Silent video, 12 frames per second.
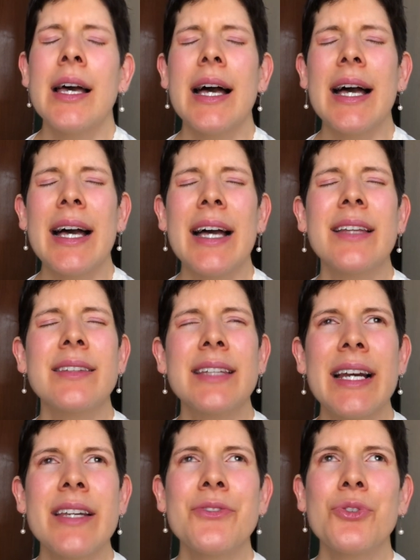and
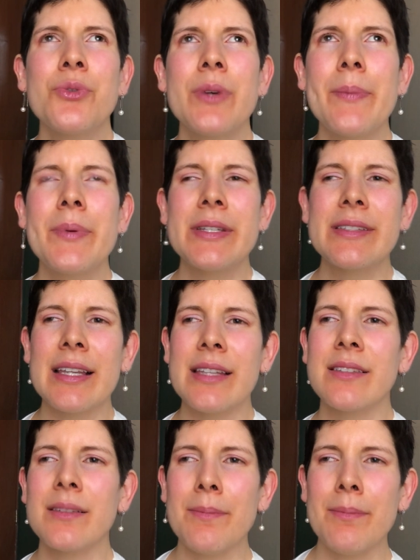that is to
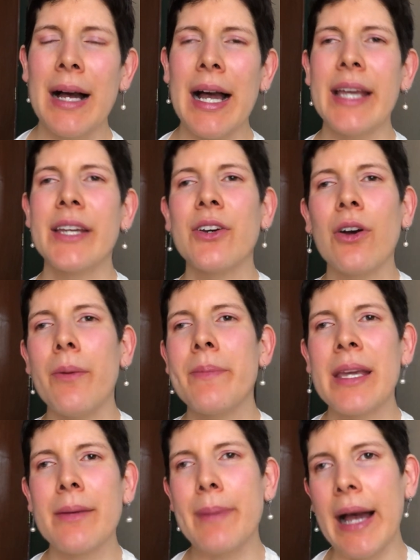represent my
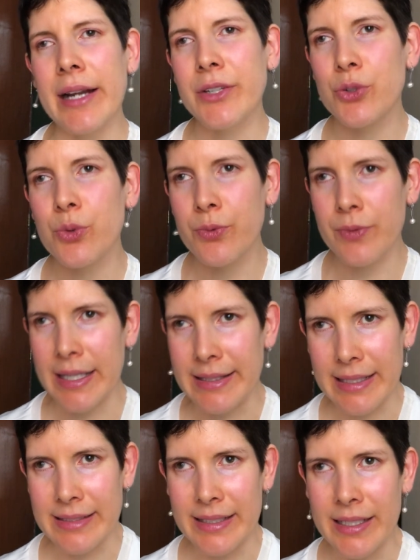coming back to
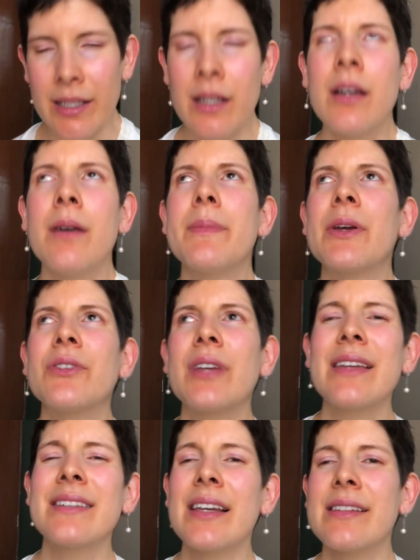fantasy, because
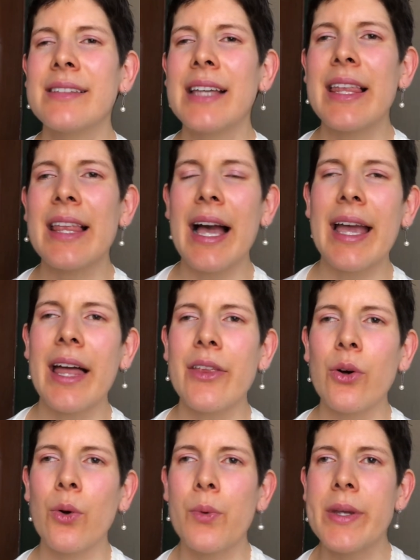as I said, I had
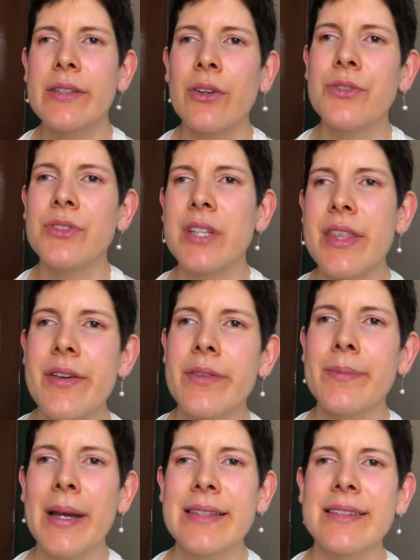always considered
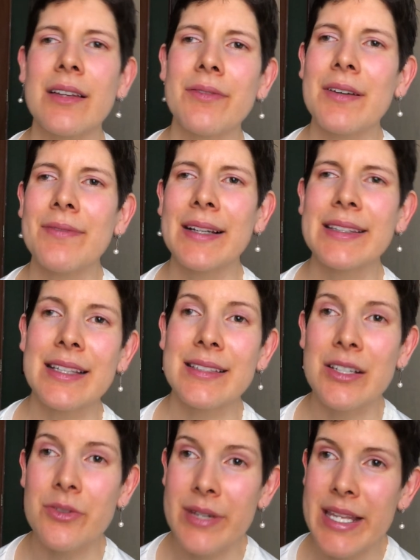myself a
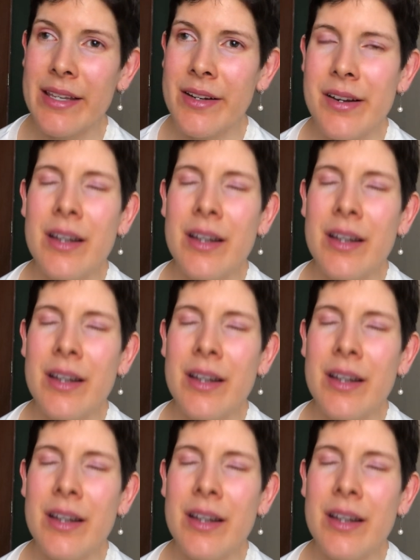fantasy reader,